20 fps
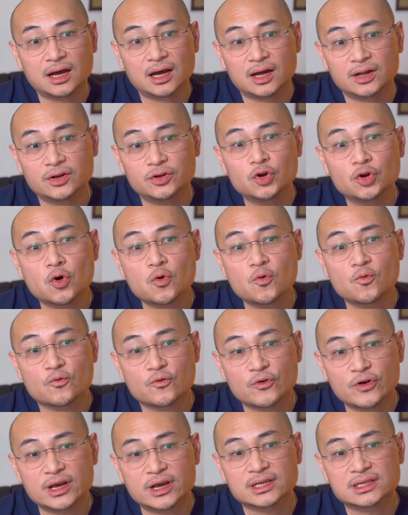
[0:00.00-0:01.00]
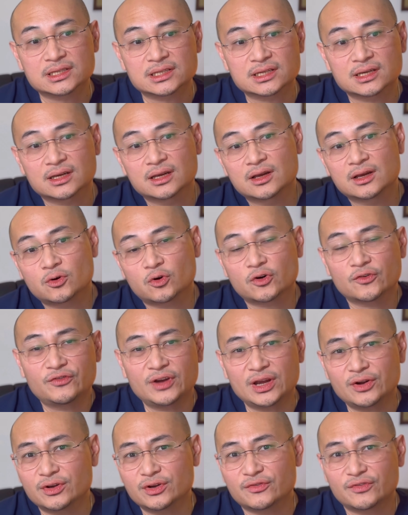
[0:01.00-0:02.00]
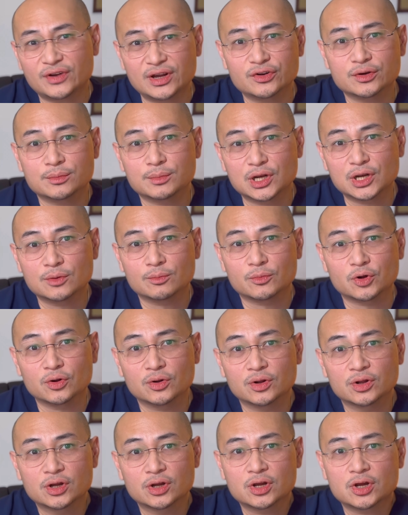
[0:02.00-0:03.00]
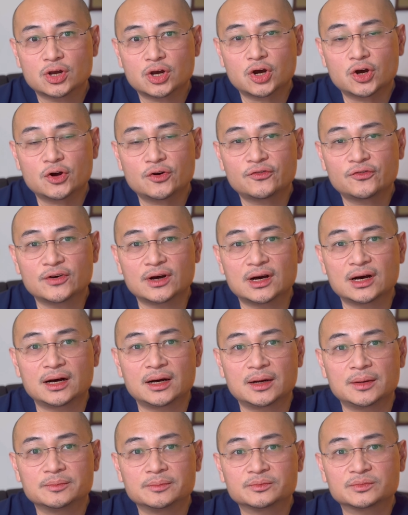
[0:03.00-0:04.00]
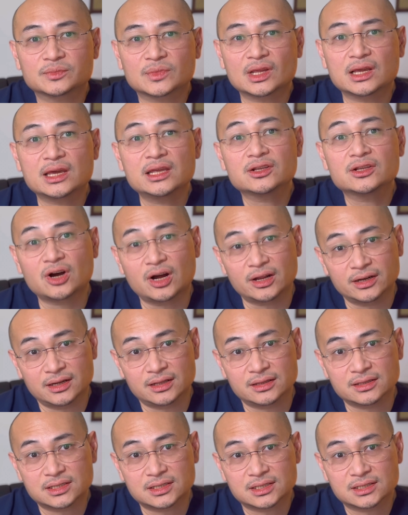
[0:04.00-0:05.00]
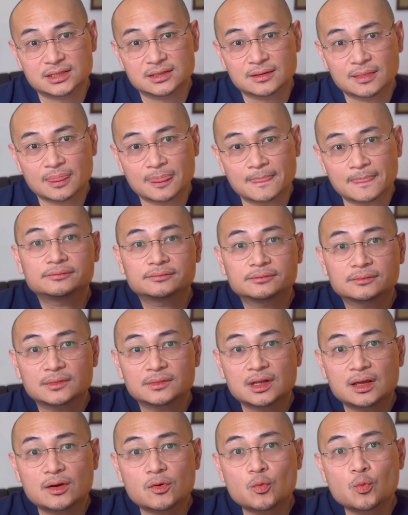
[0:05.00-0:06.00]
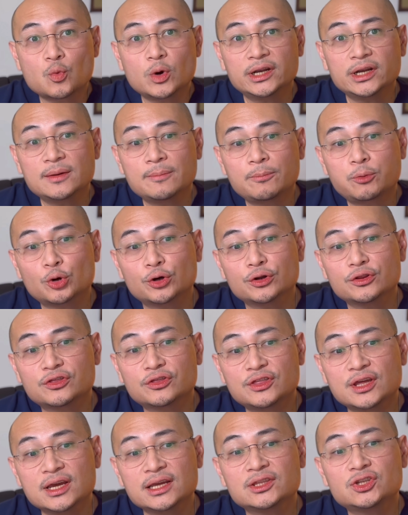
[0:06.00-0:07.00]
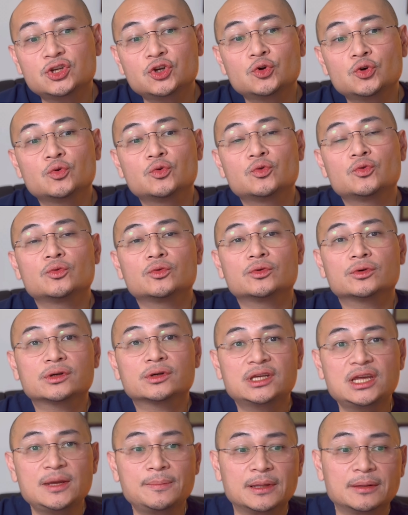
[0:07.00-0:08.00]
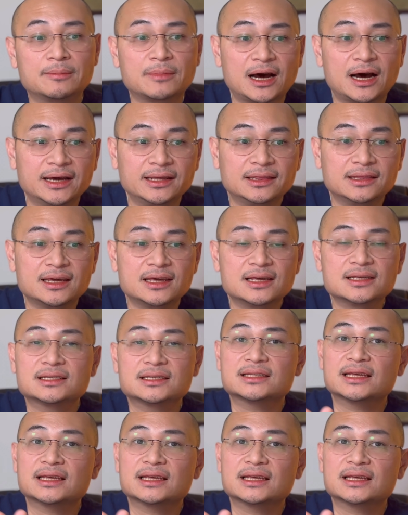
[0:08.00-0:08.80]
no risk or very, very minimal of incontinence. One important thing to keep in mind is